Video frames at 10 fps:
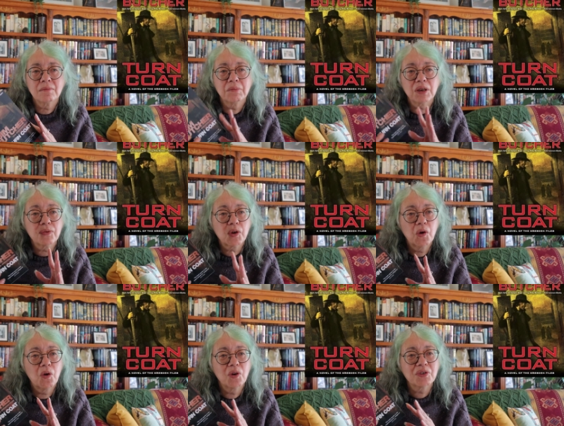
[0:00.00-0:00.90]
But of
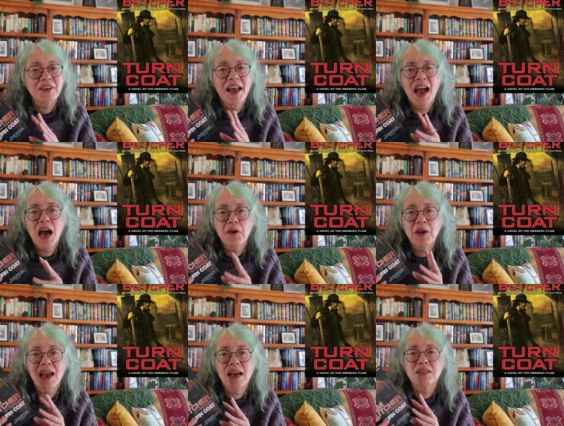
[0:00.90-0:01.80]
course,
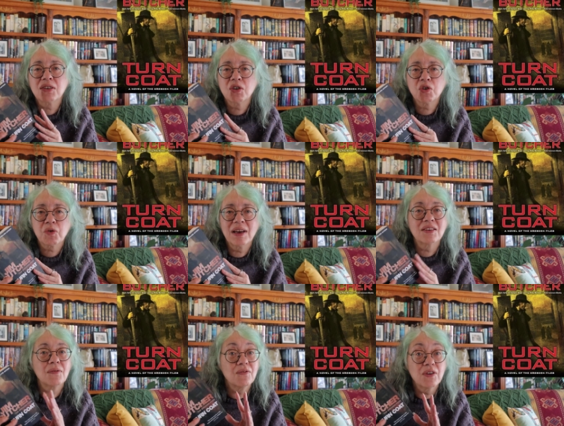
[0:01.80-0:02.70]
Harry has to
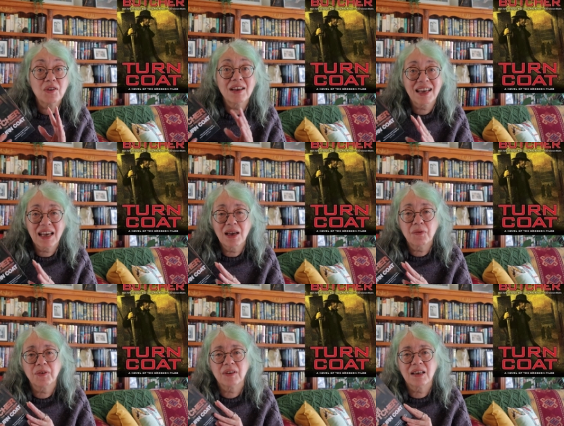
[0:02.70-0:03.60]
tread very
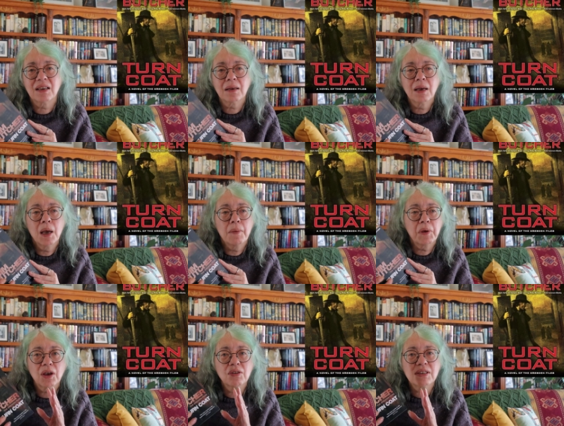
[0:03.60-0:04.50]
carefully
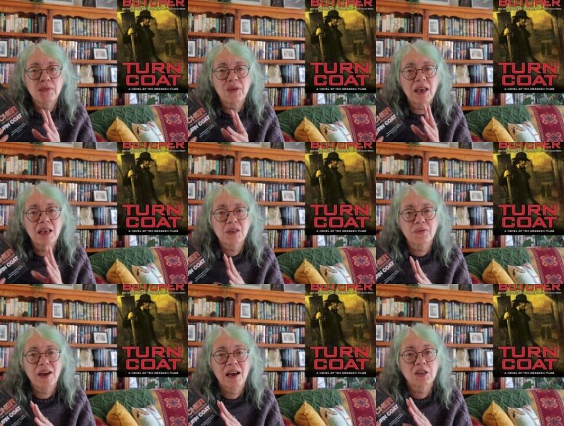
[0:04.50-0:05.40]
because if he is
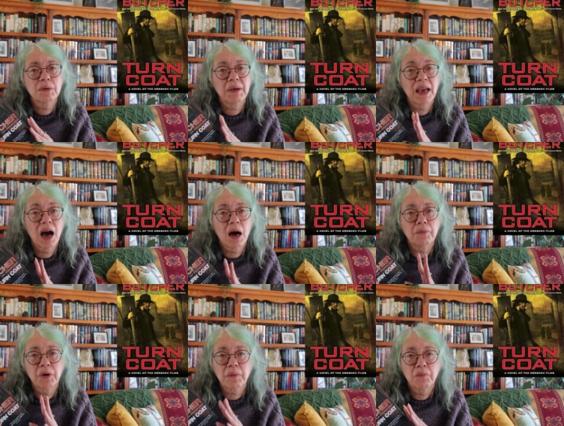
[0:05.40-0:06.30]
found to be
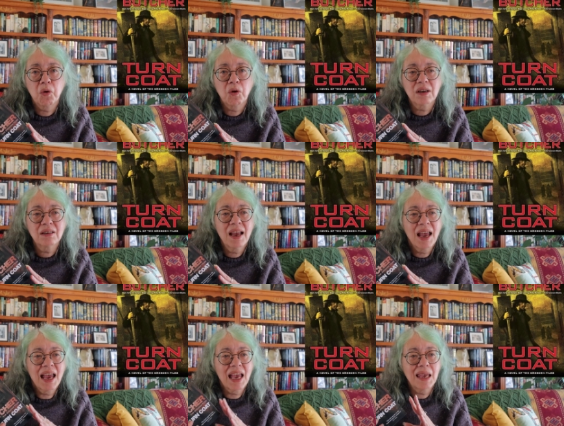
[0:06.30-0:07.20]
harbouring Morgan,
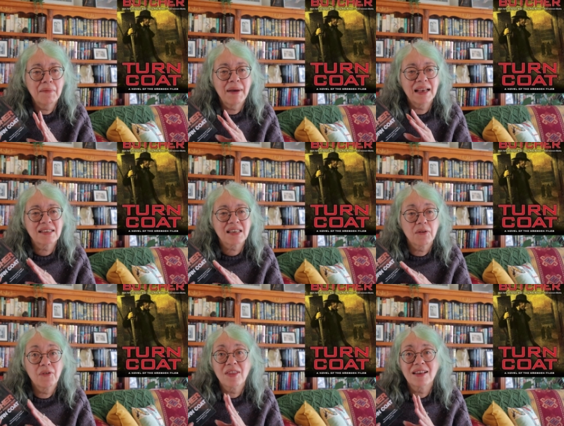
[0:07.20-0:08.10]
he may
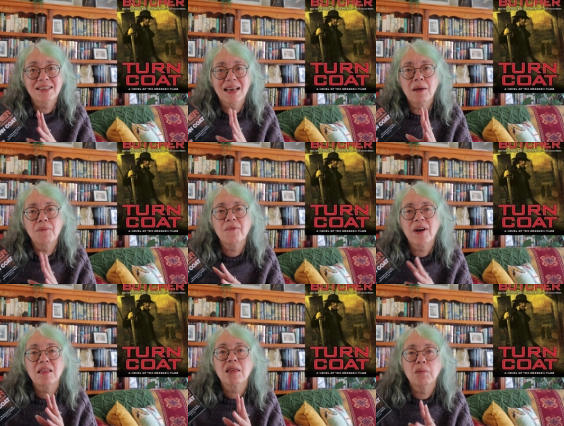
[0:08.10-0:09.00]
suffer the same
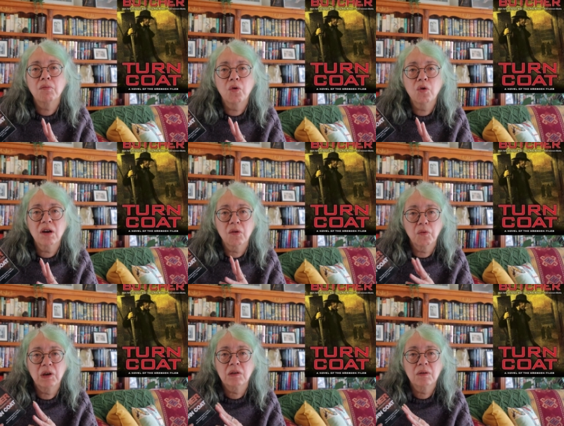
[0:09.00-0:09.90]
fate that Morgan
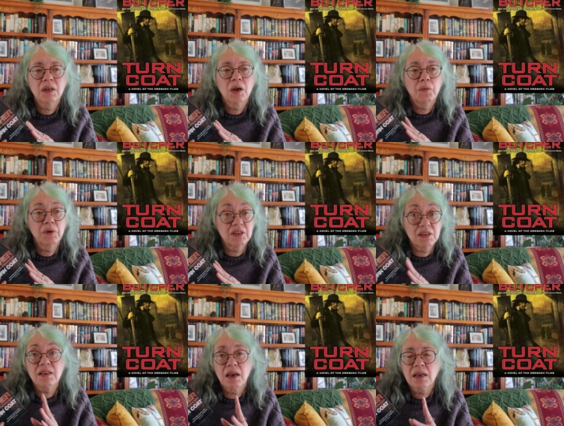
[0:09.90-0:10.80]
will, which
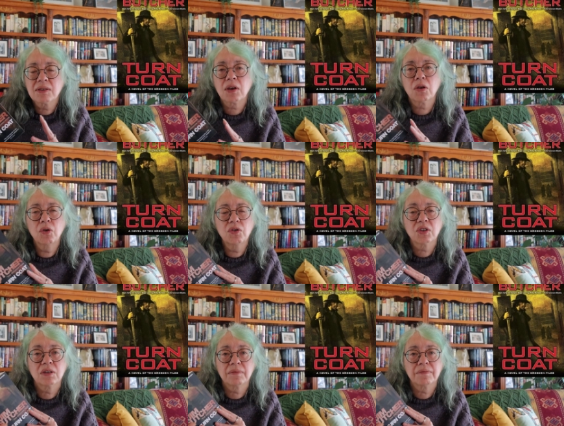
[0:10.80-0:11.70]
is execution.